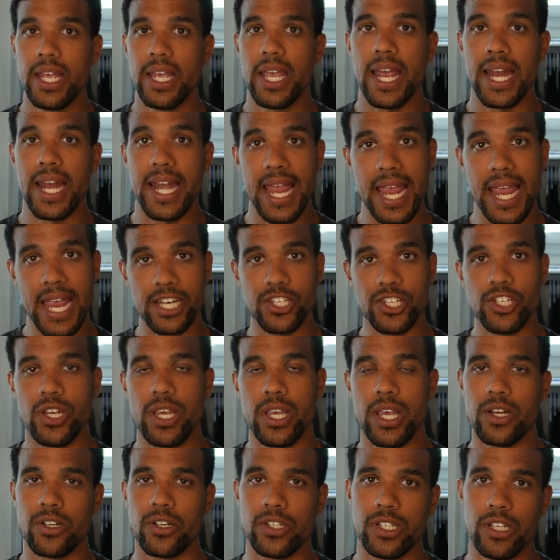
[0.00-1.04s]
and
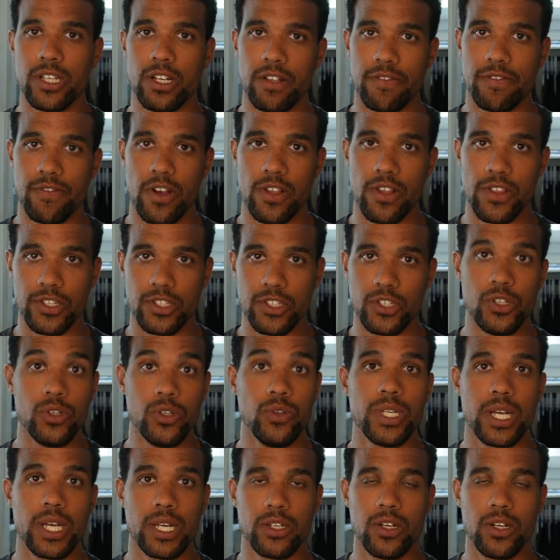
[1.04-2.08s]
educate yourself on this new
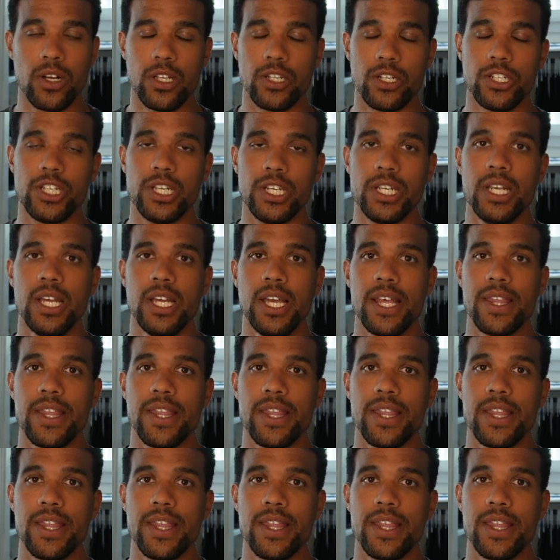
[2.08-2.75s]
technology